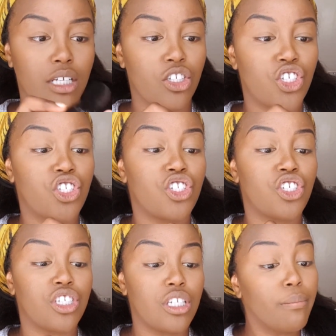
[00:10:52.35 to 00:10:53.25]

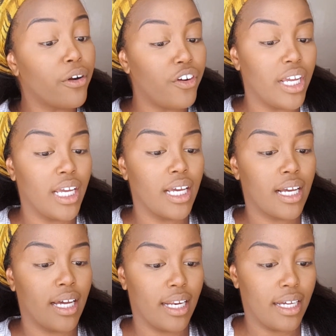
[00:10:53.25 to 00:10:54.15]
shimmery
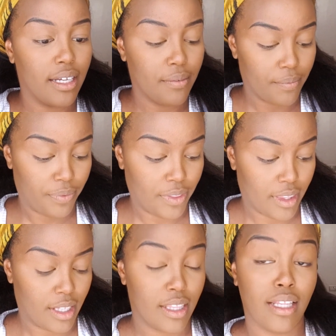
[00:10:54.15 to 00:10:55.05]
color
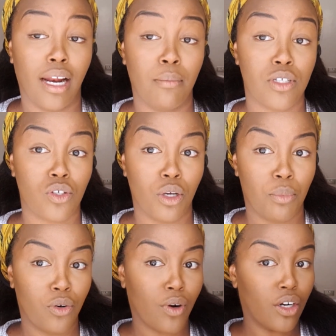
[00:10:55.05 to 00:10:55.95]
that I'm just going to
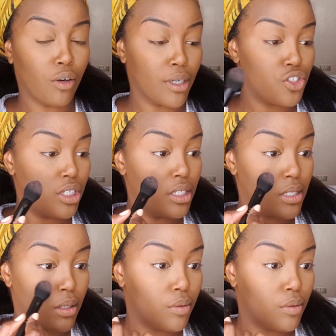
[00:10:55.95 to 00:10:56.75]
put right on my cheeks.